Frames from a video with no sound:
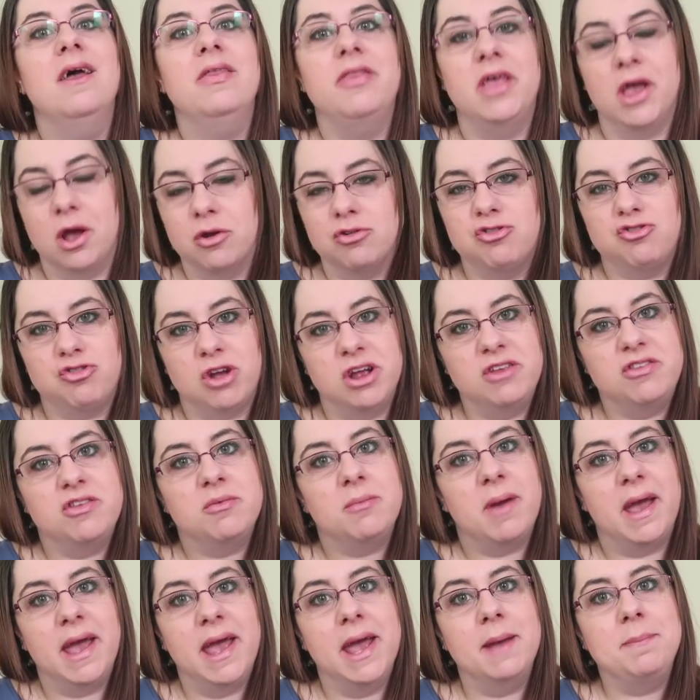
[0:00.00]
They go straight
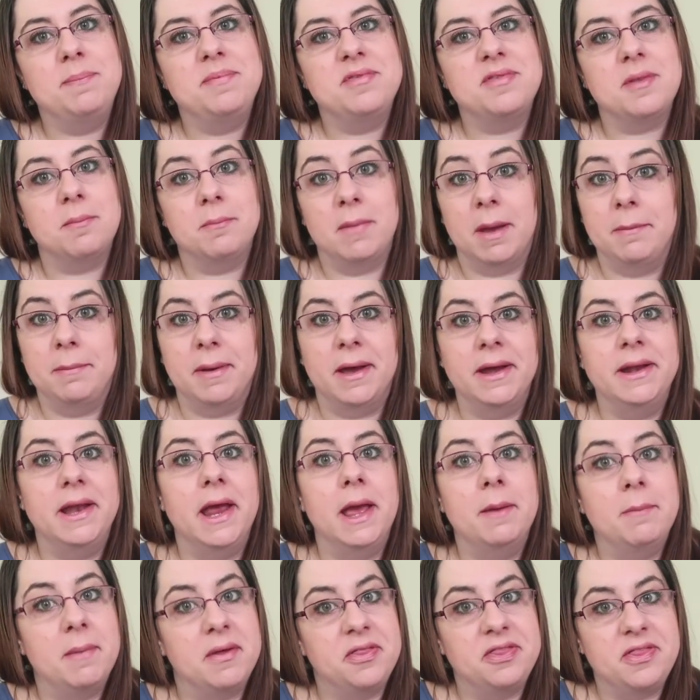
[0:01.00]
to my hips, my butt,
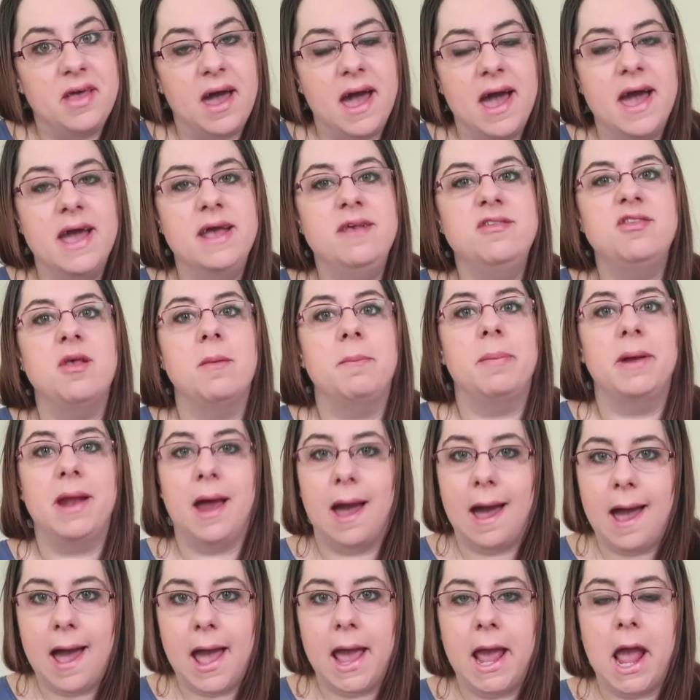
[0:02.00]
and my thighs, but
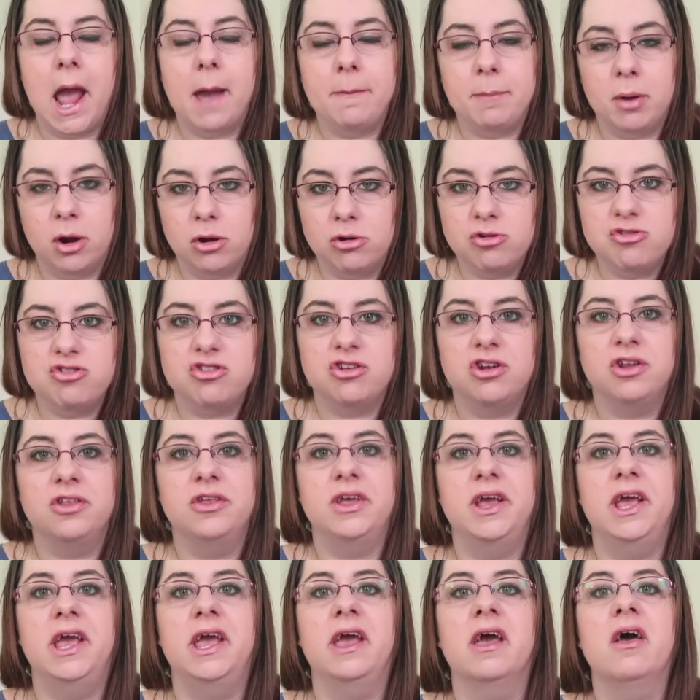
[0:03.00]
I
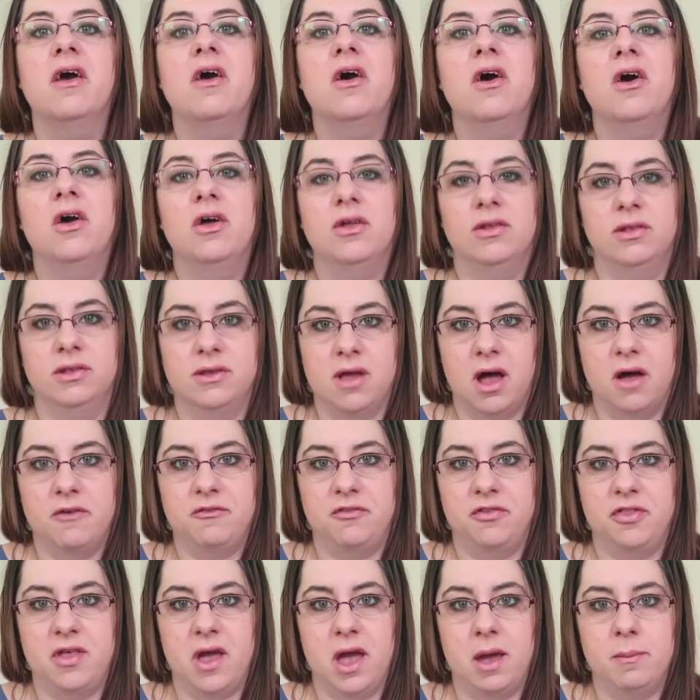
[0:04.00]
personally
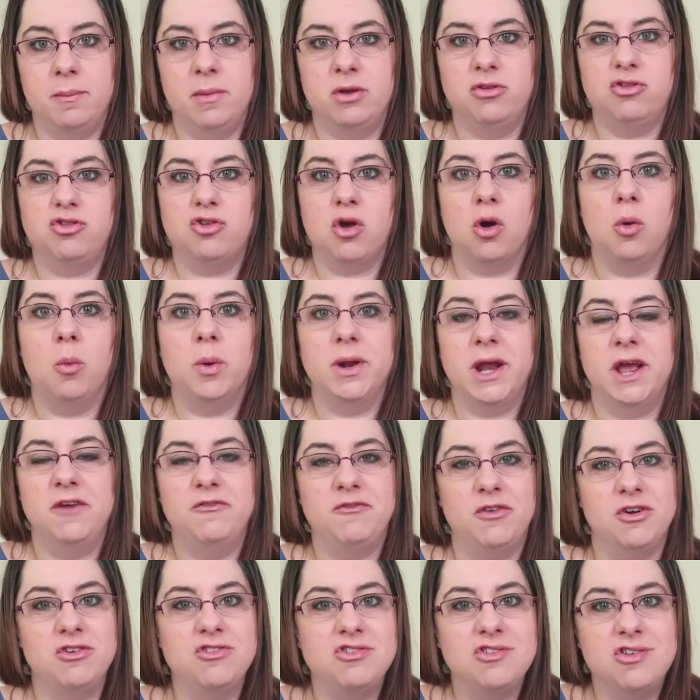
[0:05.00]
love them. So when I
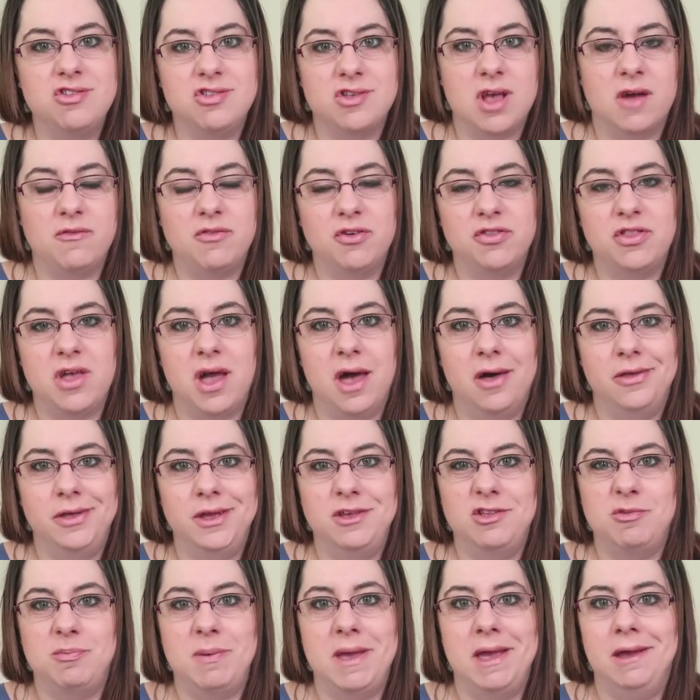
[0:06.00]
first discovered the
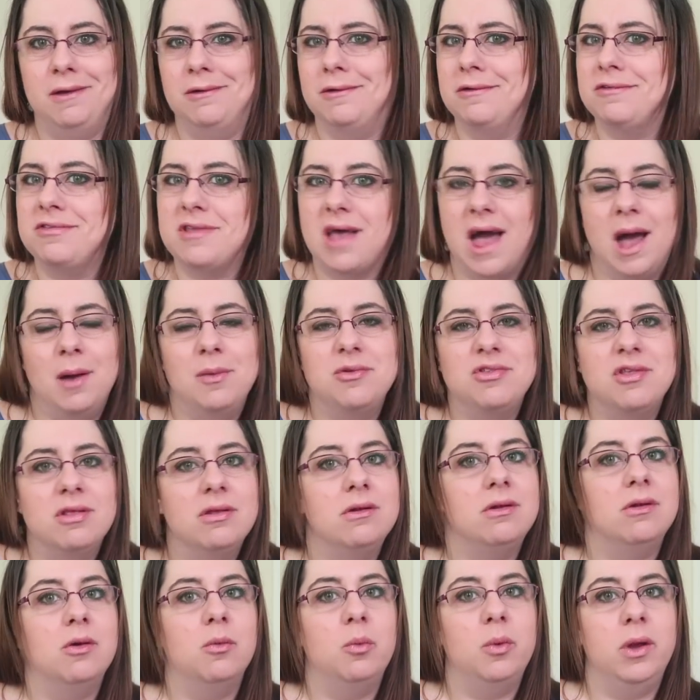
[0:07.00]
Ellie's bagels, I was a
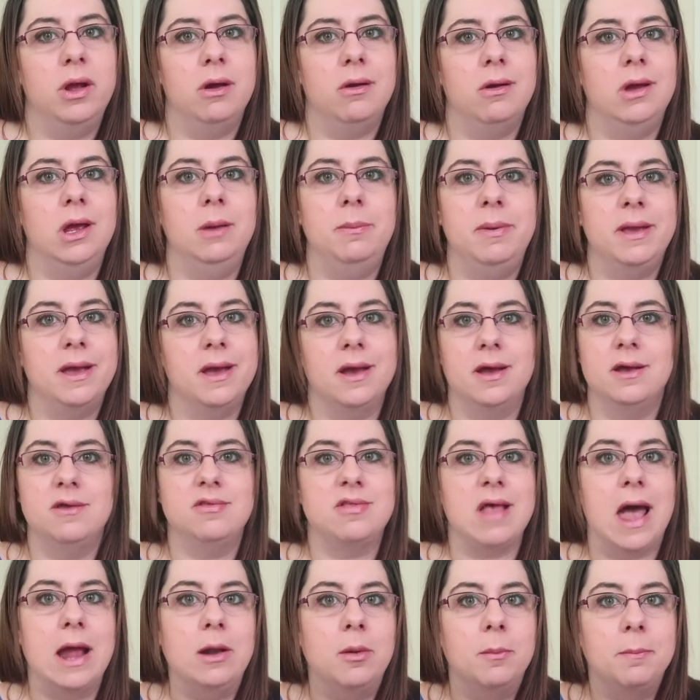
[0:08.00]
little weary
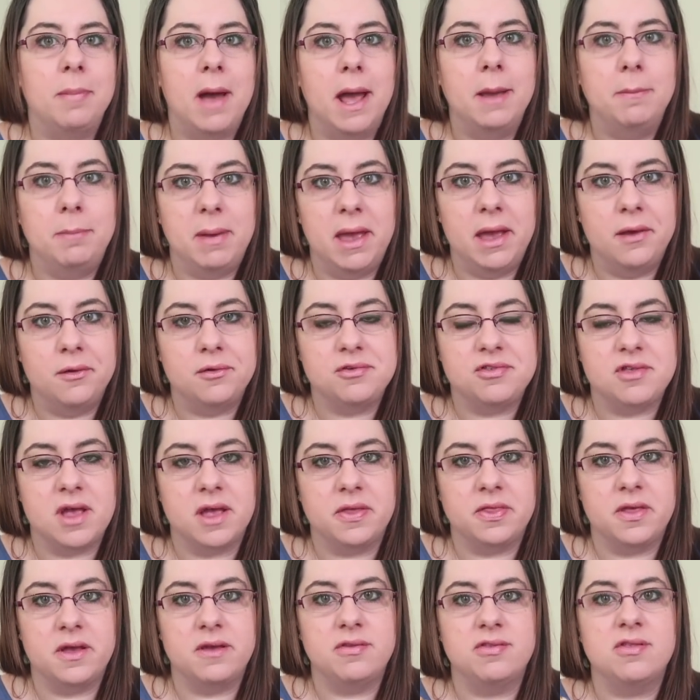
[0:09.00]
because I don't buy bagels
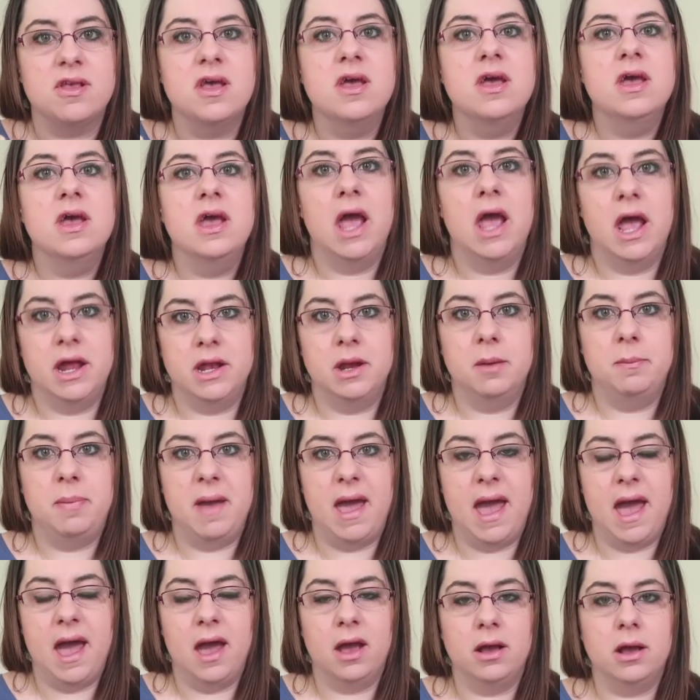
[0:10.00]
like this in a
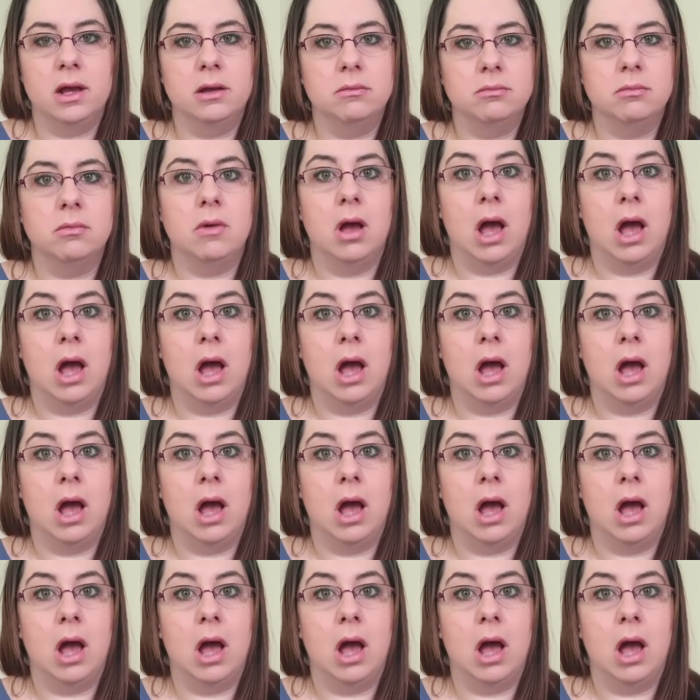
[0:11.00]
bag.